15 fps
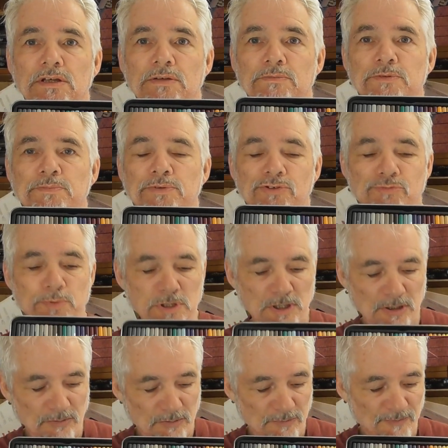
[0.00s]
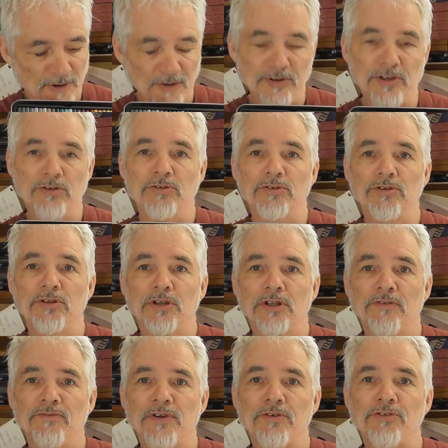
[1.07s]
But Prismacolor are very good and
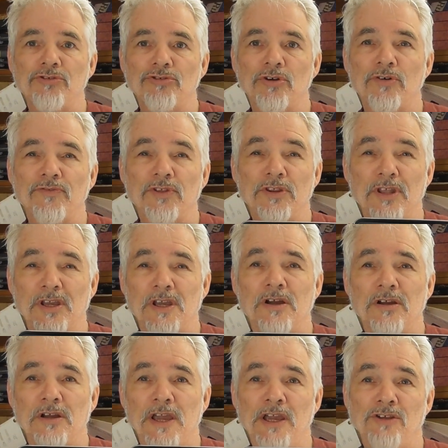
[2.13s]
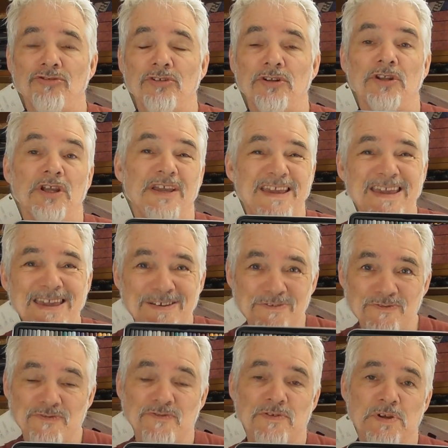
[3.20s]
they're very soft, and they are excellent
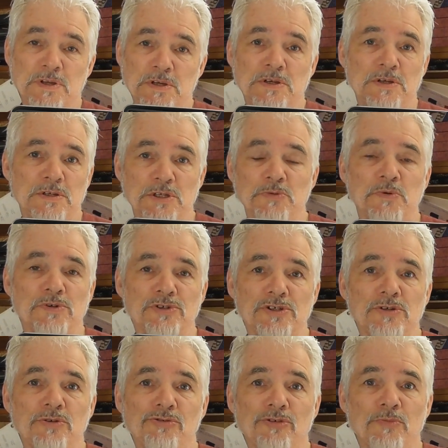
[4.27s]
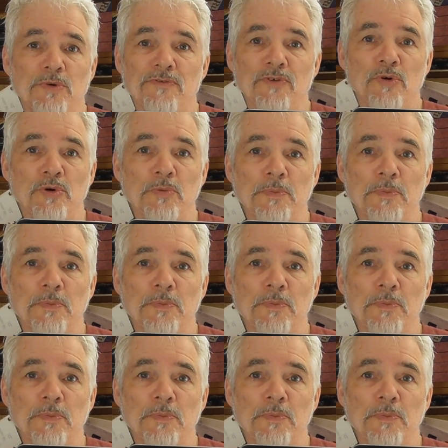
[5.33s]
if you want to use them with oil